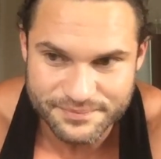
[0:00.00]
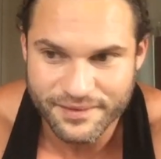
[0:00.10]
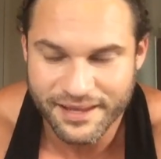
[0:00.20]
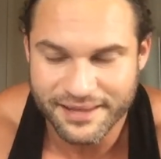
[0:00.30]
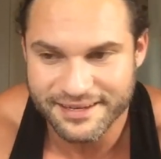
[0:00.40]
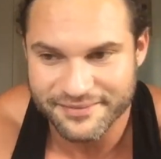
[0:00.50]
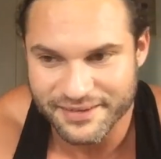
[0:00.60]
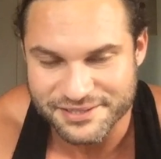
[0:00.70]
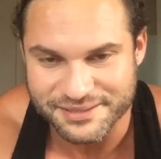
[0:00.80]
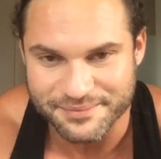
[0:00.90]
and then
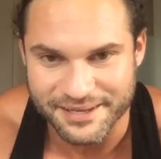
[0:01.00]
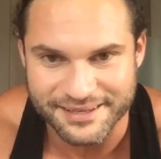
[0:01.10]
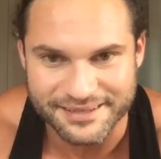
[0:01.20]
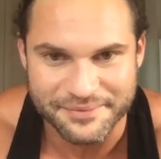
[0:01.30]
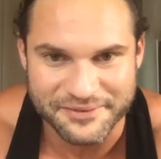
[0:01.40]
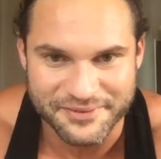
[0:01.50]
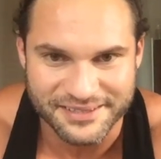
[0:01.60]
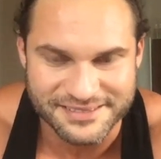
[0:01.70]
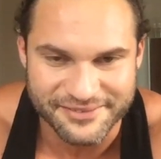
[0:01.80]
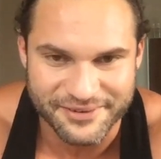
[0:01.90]
eventually my
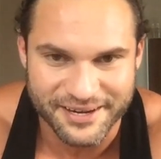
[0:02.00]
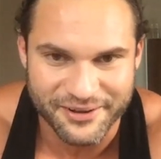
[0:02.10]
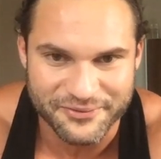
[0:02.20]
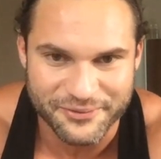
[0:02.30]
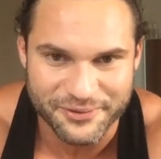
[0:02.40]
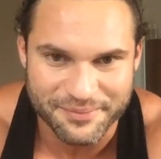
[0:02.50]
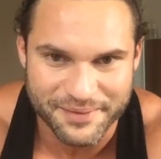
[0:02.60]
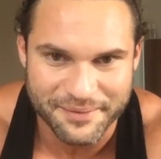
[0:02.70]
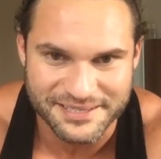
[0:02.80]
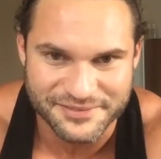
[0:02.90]
fiance ran off with my
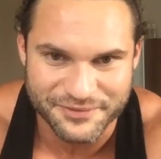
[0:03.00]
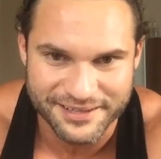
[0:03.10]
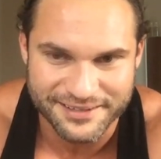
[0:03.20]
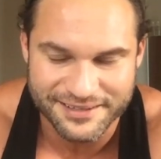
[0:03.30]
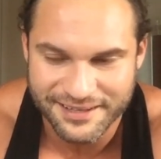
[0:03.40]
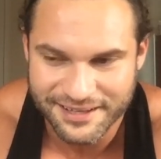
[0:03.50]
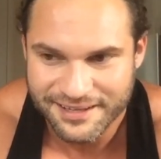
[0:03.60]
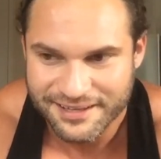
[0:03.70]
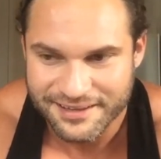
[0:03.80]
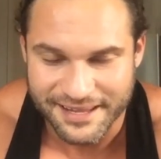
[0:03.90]
best friend.
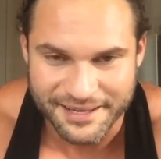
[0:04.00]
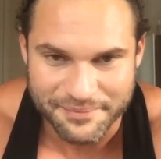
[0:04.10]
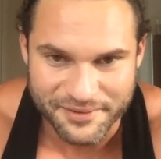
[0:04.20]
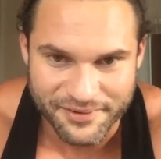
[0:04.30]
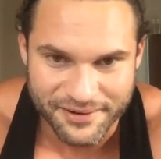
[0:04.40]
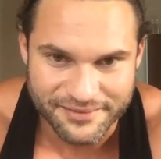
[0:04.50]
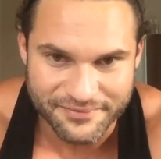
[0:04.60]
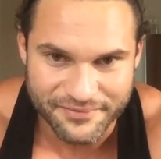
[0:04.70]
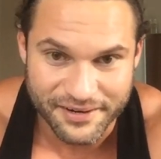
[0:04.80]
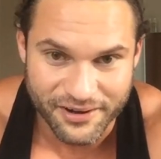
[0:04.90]
That hit me very,
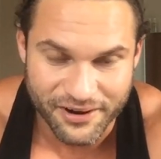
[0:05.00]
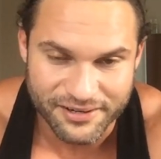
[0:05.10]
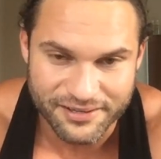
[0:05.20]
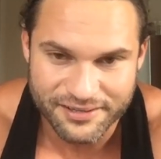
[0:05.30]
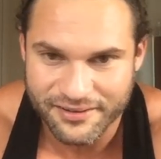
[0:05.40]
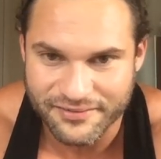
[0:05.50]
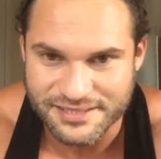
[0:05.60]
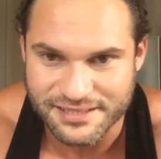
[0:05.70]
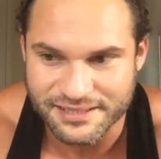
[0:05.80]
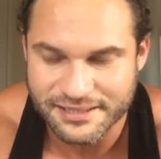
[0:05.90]
very hard,
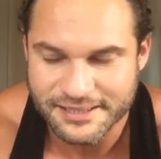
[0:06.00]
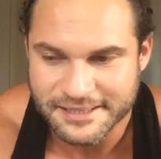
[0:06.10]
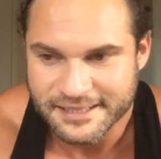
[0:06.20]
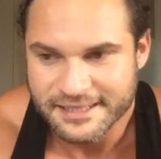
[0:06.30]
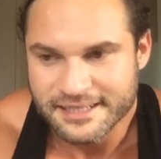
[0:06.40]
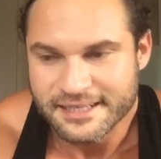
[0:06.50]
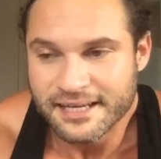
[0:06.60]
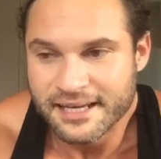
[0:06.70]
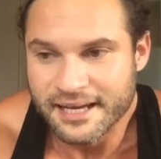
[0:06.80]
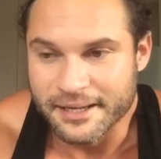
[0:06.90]
obviously.
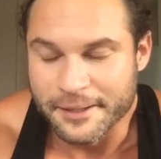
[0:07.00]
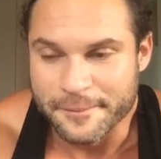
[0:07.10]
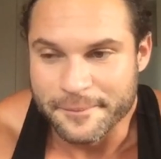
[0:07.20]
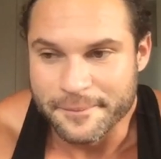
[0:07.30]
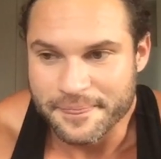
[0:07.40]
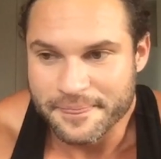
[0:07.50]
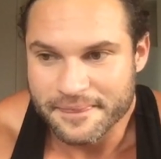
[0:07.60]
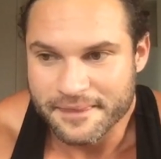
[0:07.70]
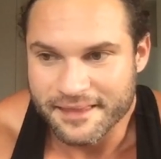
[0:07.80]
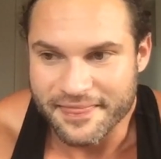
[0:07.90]
And
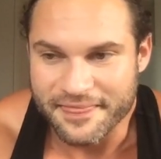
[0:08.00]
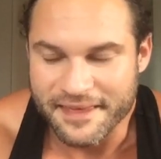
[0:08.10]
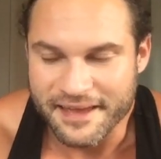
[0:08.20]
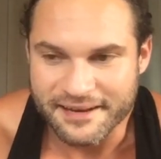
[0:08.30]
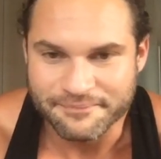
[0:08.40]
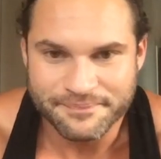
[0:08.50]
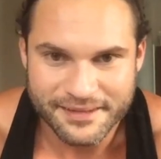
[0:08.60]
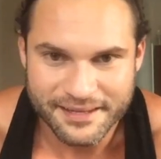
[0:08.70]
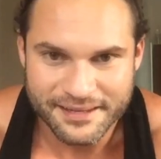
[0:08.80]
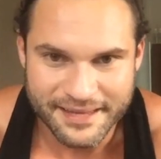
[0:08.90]
then
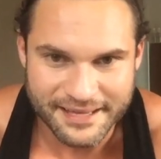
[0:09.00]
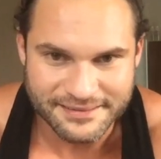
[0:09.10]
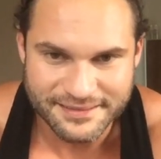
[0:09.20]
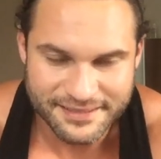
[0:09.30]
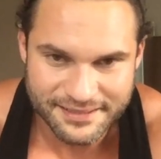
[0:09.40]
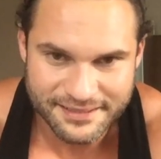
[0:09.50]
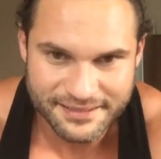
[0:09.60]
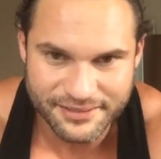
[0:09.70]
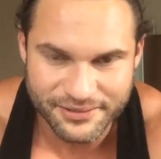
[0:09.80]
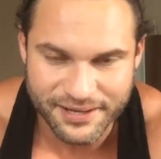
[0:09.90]
in that,
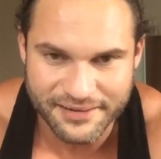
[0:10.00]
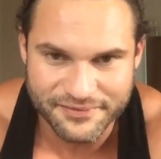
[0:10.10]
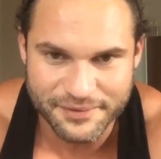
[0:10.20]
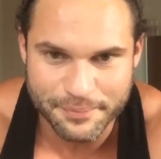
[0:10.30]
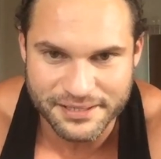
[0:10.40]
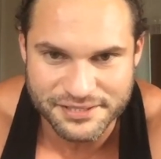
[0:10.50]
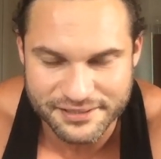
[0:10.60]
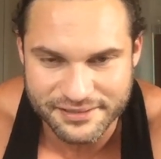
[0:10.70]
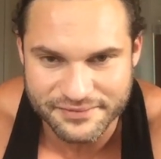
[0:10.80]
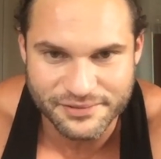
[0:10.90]
you know, kind of
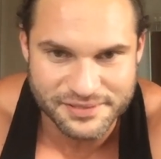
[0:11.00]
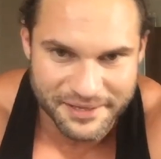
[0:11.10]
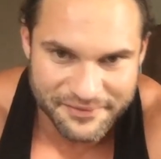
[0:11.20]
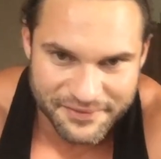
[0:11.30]
depression of losing my